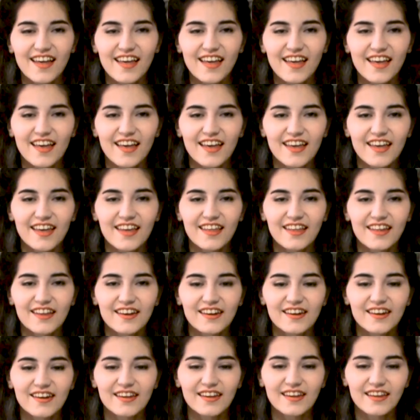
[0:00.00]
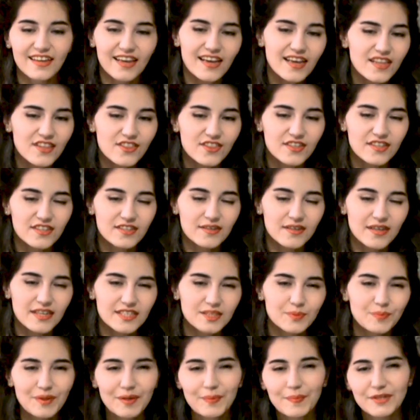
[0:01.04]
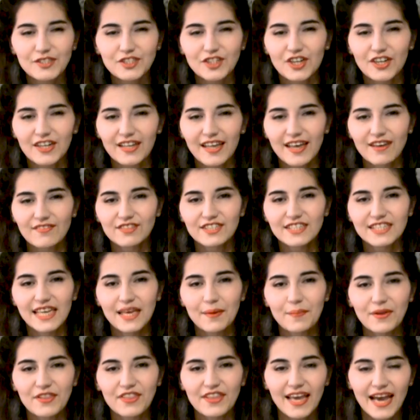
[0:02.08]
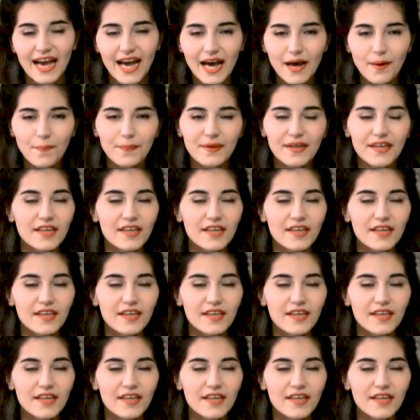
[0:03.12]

And yeah, that is pretty much all I have to say about the app.